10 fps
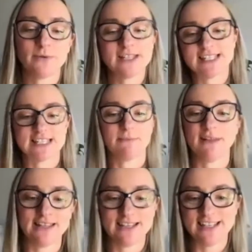this is
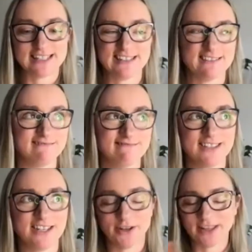something that isn't,
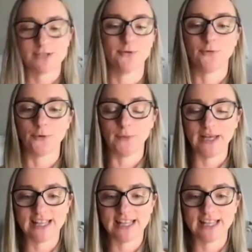you know, that's not for me.